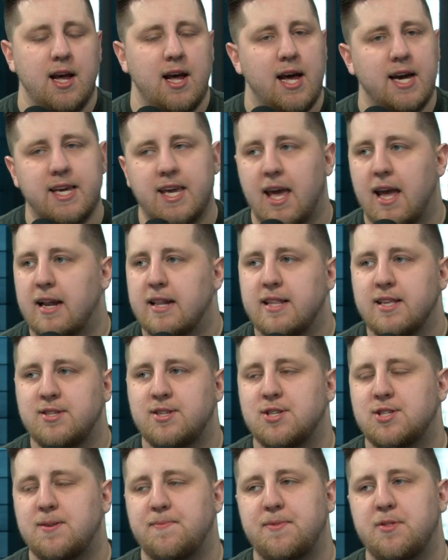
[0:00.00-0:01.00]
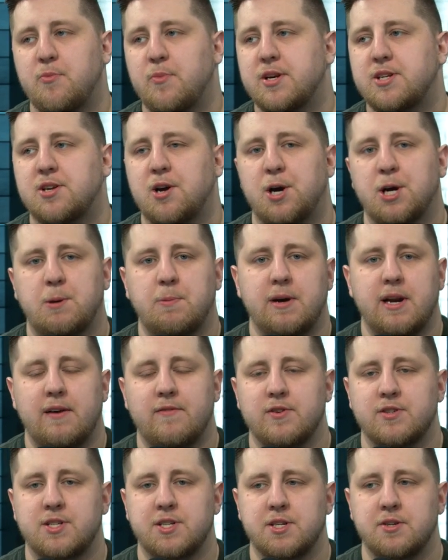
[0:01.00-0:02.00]
Again, this is something that we talk about
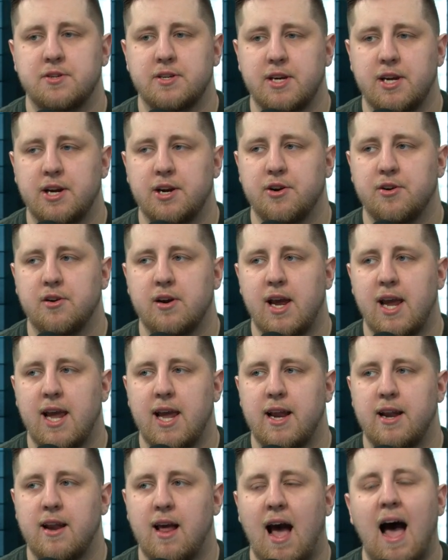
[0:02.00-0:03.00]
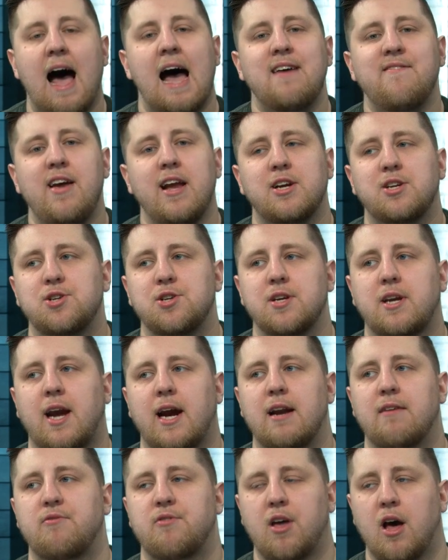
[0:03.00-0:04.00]
every single year, and I've actually
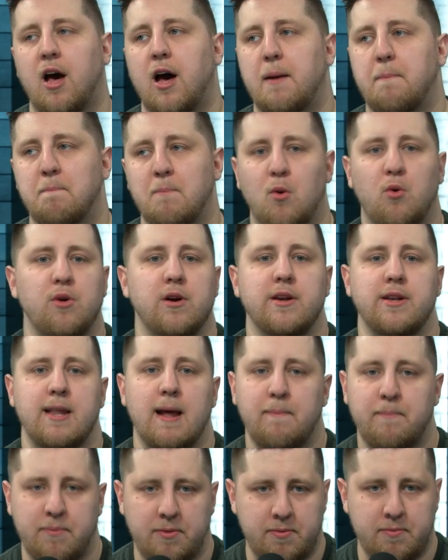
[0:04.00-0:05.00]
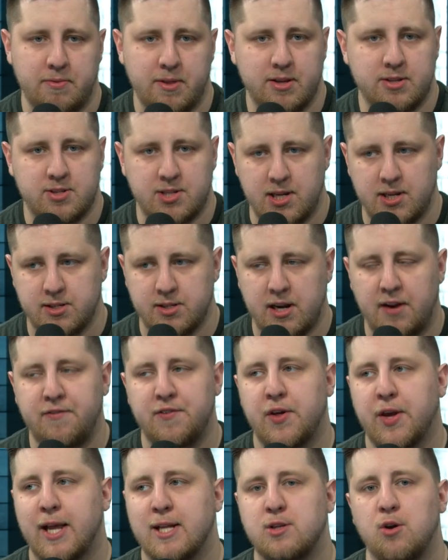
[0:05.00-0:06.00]
kind of gone more in depth this season. I
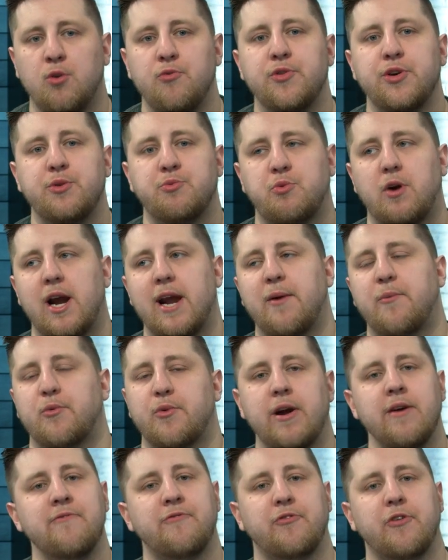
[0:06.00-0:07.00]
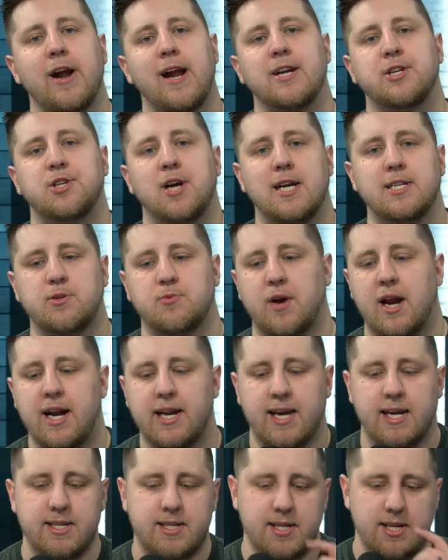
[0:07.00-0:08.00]
feel like it's only right. We're in franchising. We're
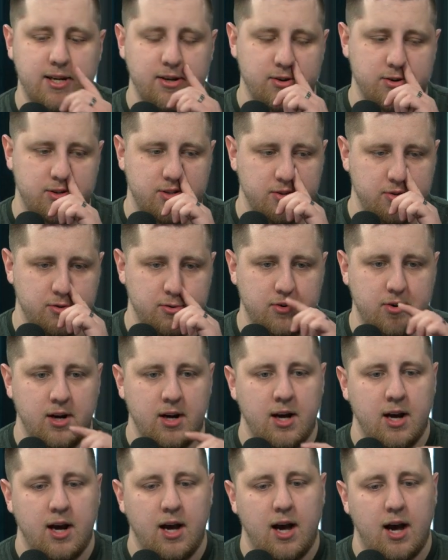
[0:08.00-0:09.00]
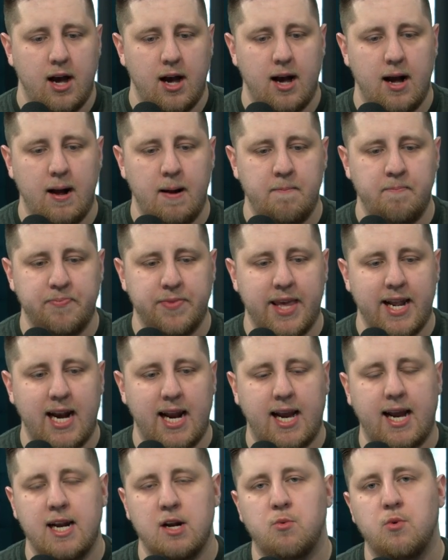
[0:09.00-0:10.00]
heading into year 2. And I
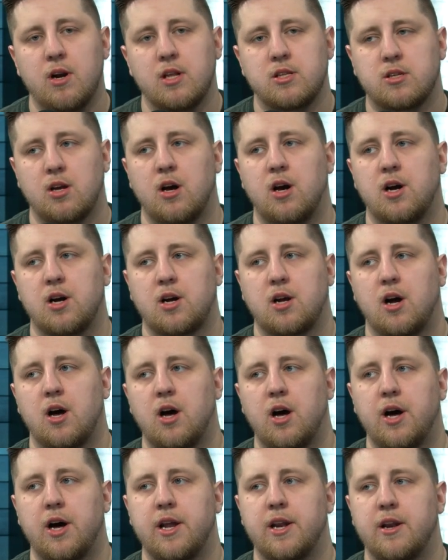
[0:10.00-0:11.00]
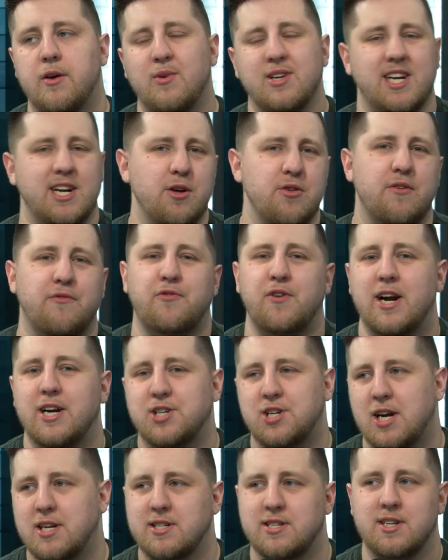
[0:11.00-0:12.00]
kind of want to talk on, which I know that
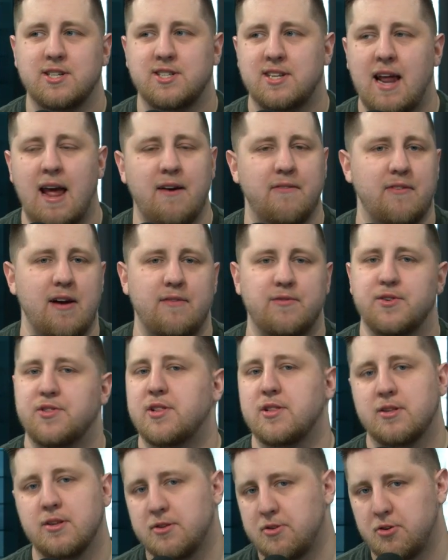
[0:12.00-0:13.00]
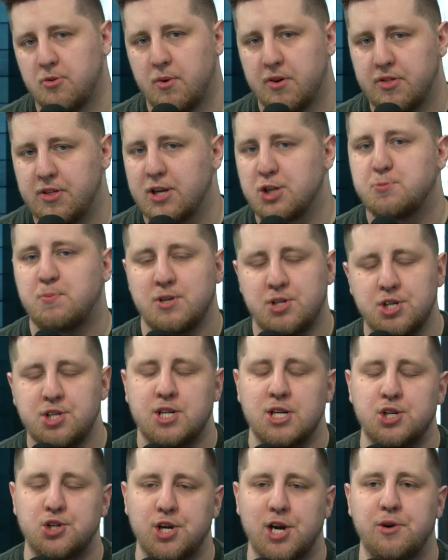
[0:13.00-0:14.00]
franchising doesn't have everything to do with this, but just
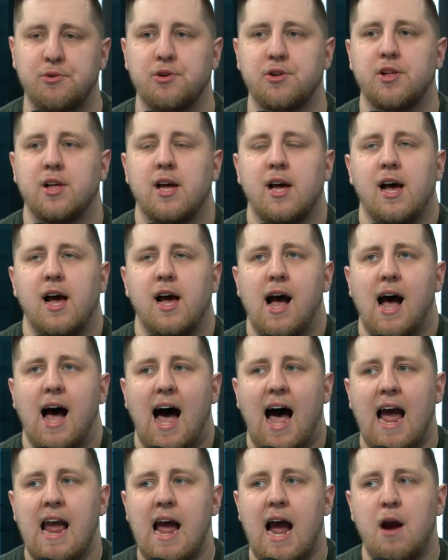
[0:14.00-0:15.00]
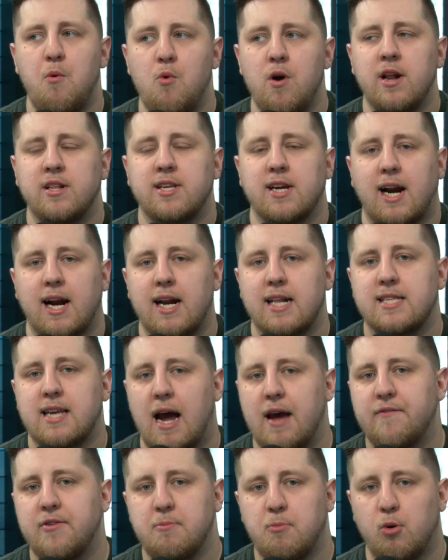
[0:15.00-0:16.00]
in general, I wanted to kind of
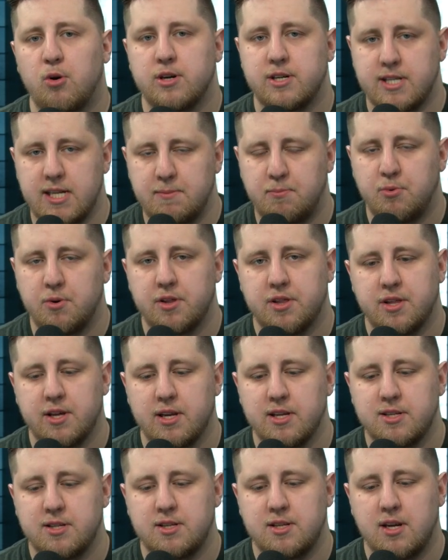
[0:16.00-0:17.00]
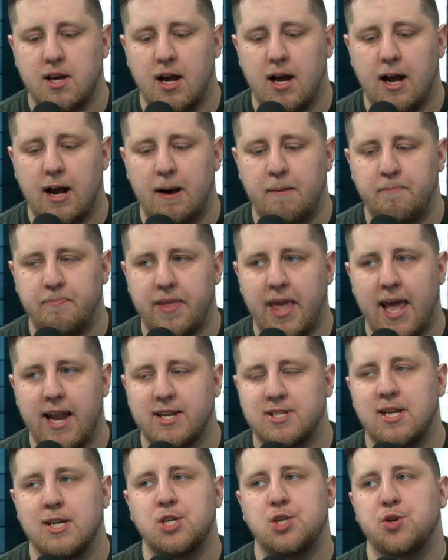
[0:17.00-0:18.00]
dive in more deep with this. And
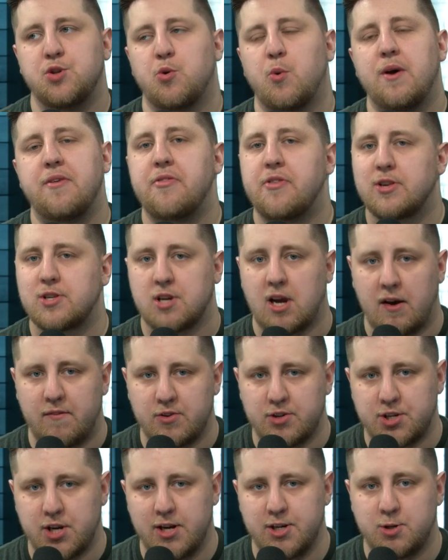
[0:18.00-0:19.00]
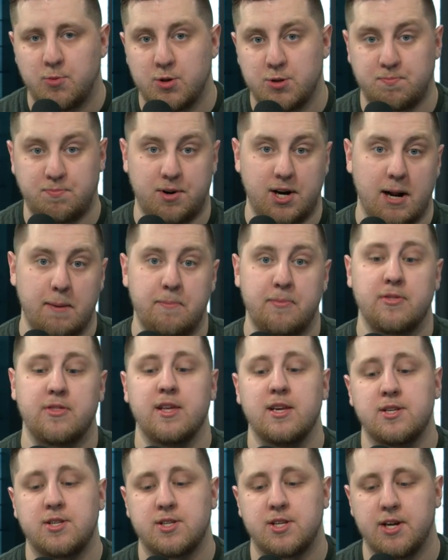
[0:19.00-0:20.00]
essentially the way that this conversation was brought up
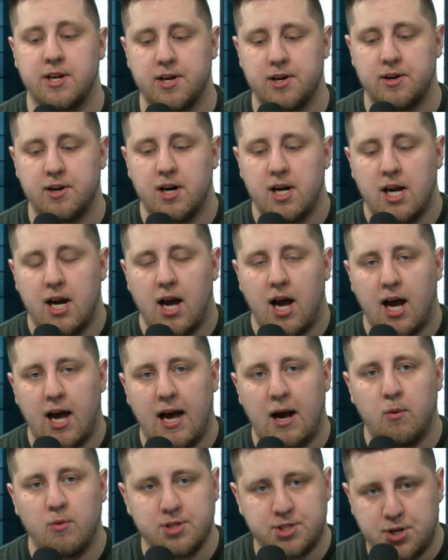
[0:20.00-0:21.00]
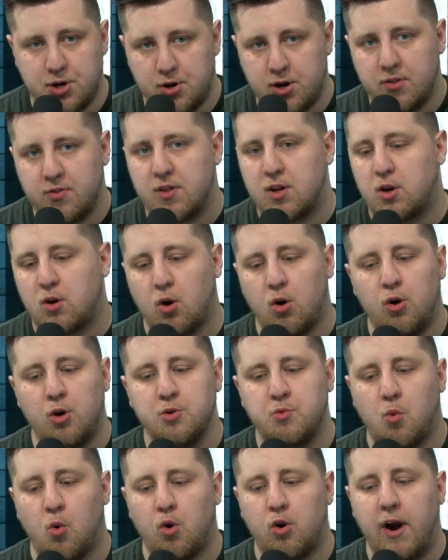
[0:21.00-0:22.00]
this year was during the
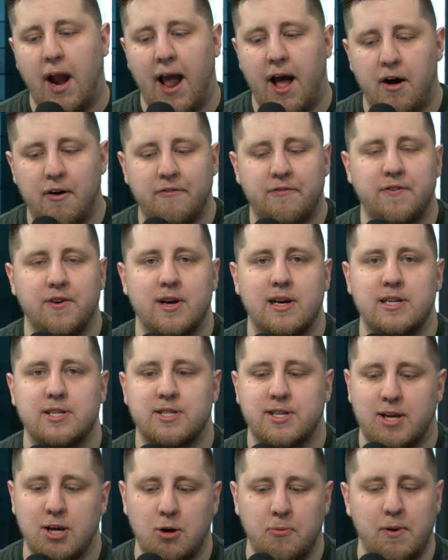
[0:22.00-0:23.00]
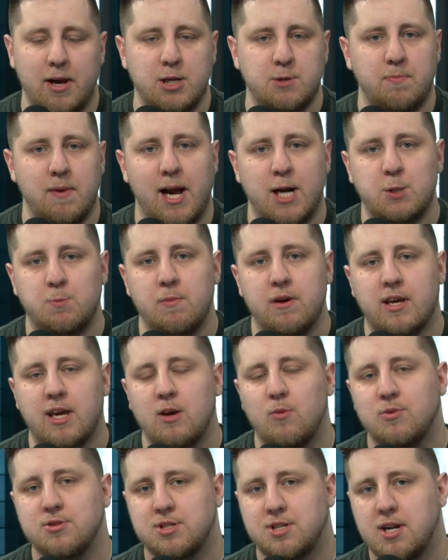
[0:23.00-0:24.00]
Cold War Alpha. Skill-based
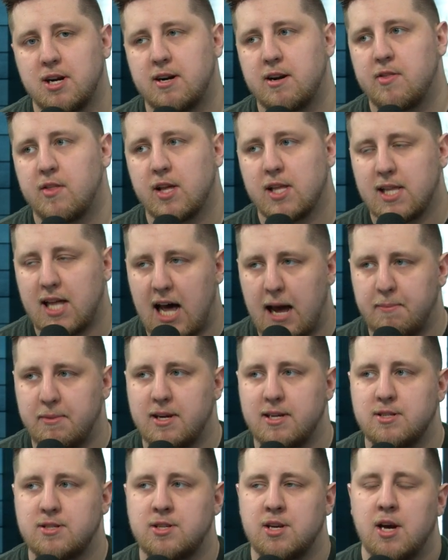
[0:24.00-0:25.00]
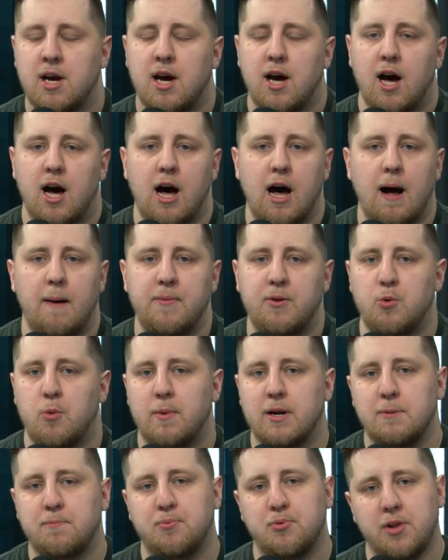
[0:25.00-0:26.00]
matchmaking was done in the lobbies. There were
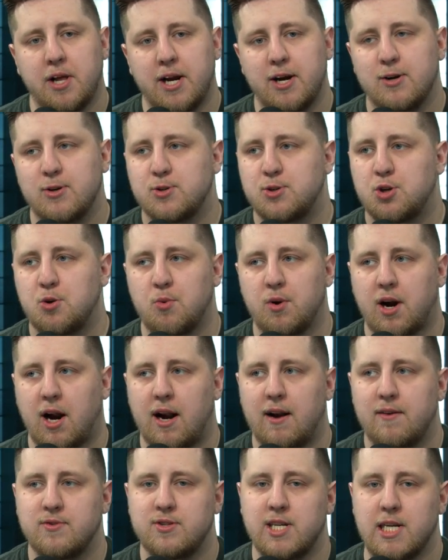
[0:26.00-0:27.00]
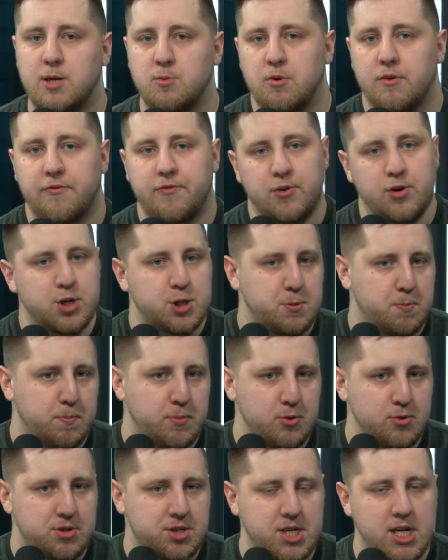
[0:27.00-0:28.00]
many players who were kind of seen reverse
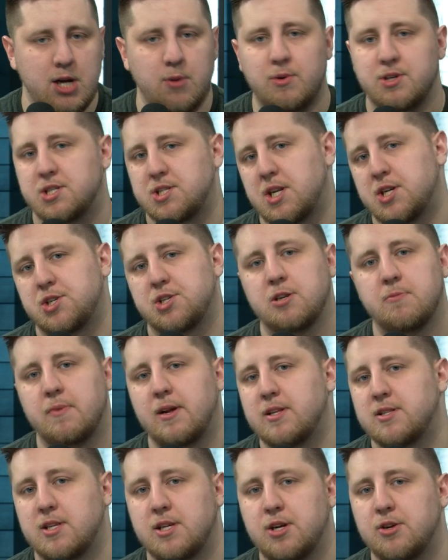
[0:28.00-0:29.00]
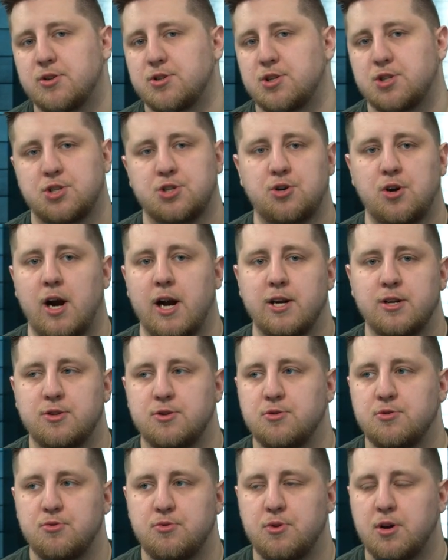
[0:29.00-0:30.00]
boosting, which essentially means that you're just trying
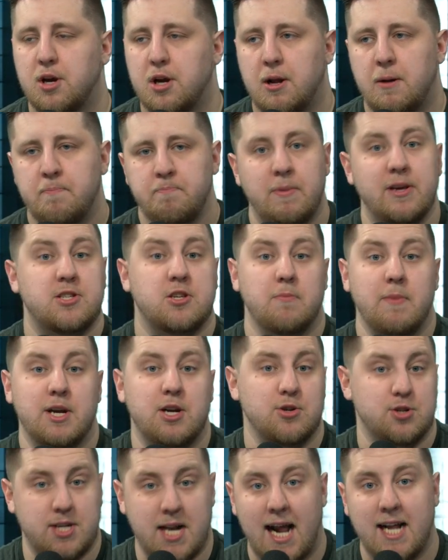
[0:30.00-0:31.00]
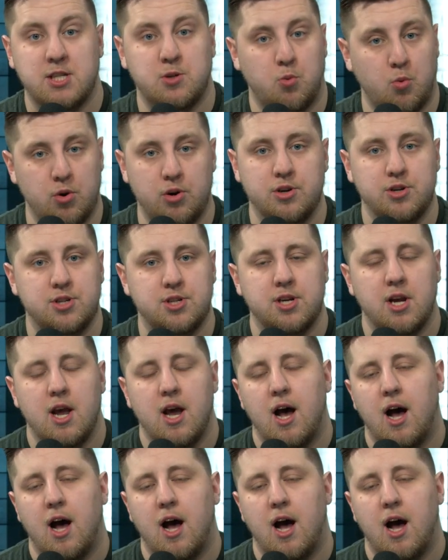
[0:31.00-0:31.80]
to basically make your stats worse.